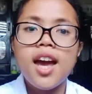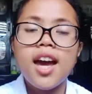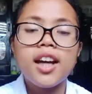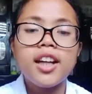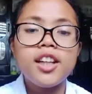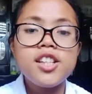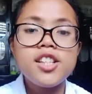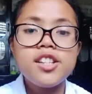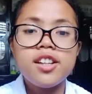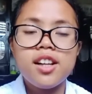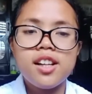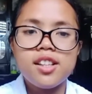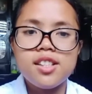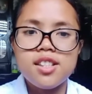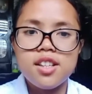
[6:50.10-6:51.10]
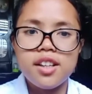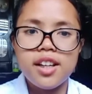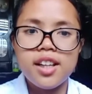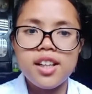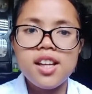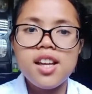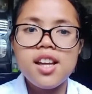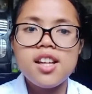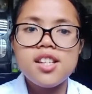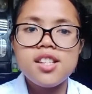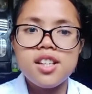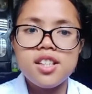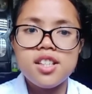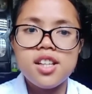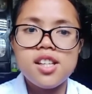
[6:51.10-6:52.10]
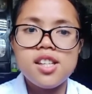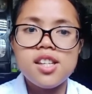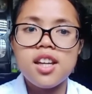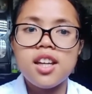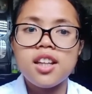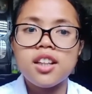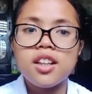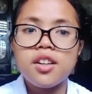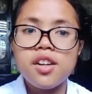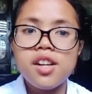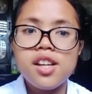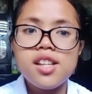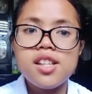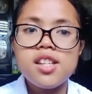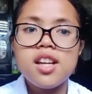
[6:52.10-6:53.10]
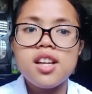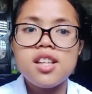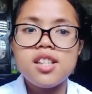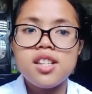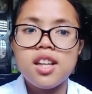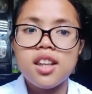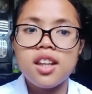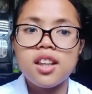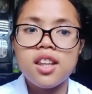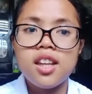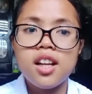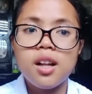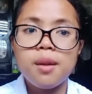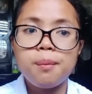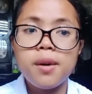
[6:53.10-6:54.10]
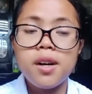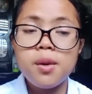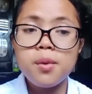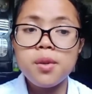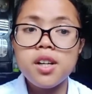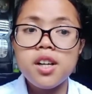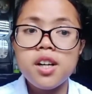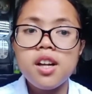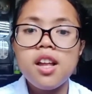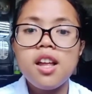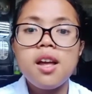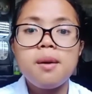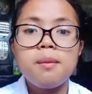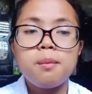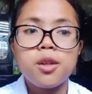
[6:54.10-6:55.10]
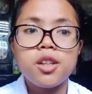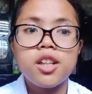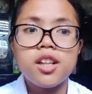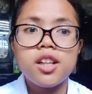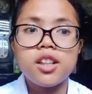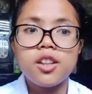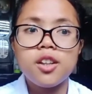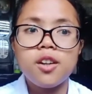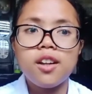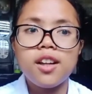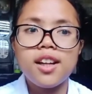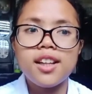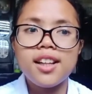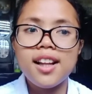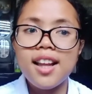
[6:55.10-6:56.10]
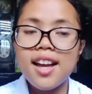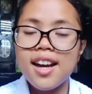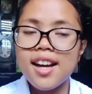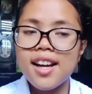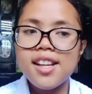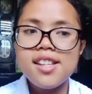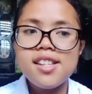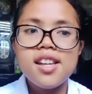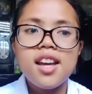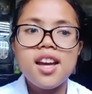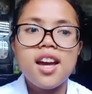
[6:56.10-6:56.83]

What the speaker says: Additional strengths such as increased statistical power, moderator analysis,